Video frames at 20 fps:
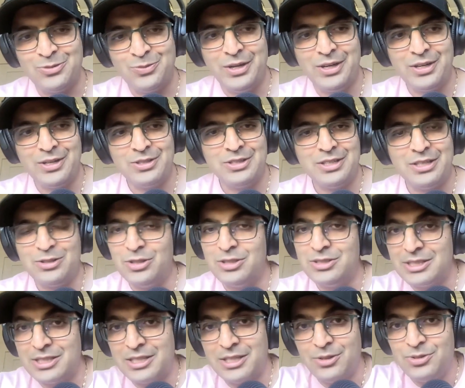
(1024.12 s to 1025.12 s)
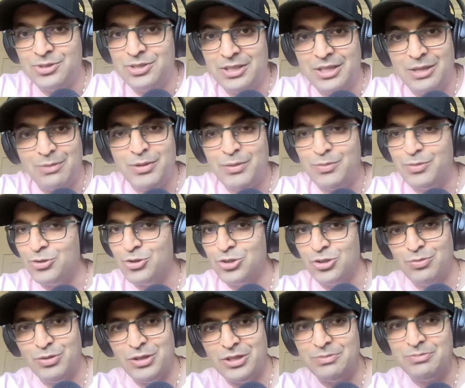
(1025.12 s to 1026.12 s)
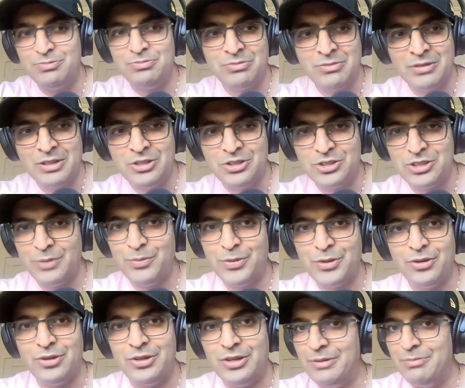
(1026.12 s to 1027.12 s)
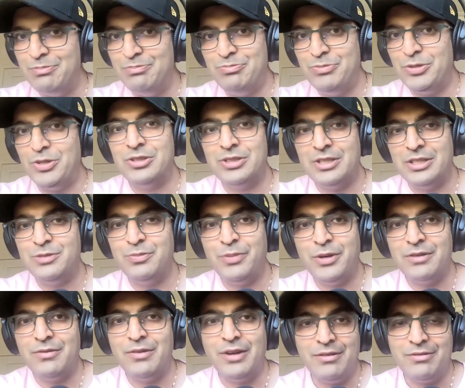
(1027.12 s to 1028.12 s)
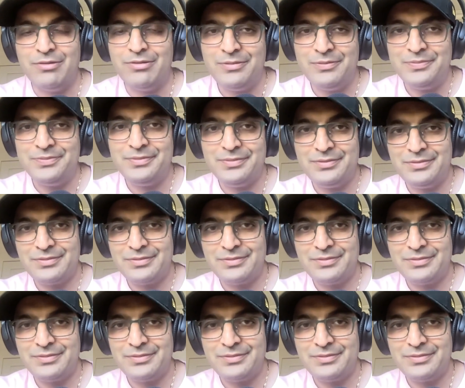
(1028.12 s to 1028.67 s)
those markets there. So it's a skill set that people should be jumping on, because it is part of life.